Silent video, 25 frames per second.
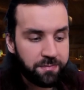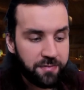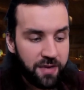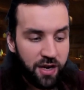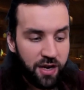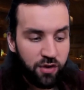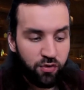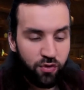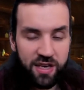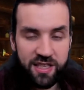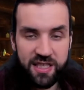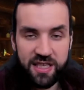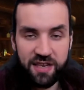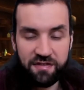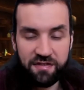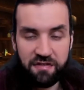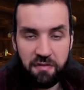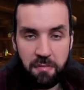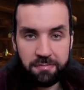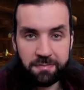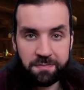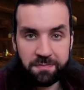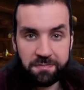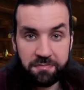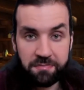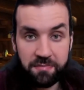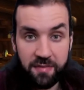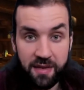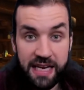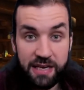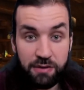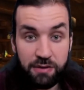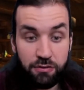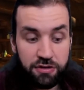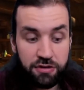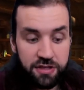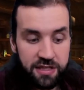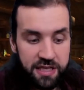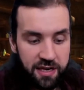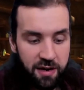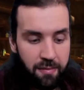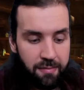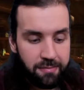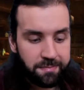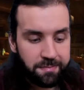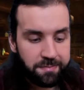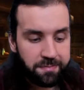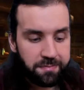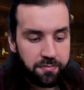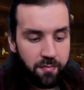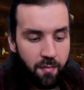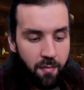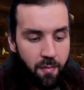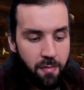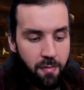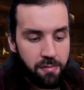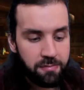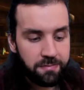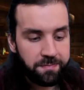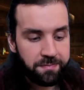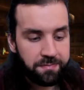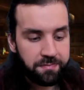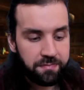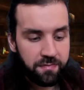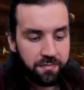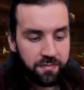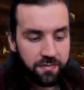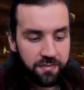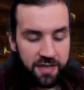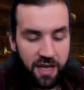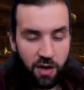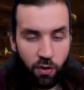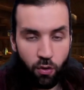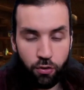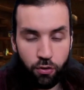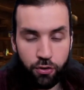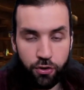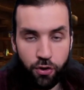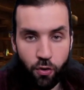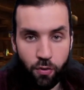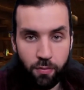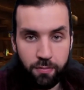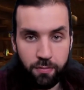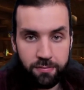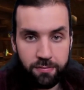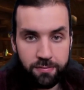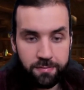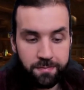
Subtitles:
attractive, interesting. They hook you.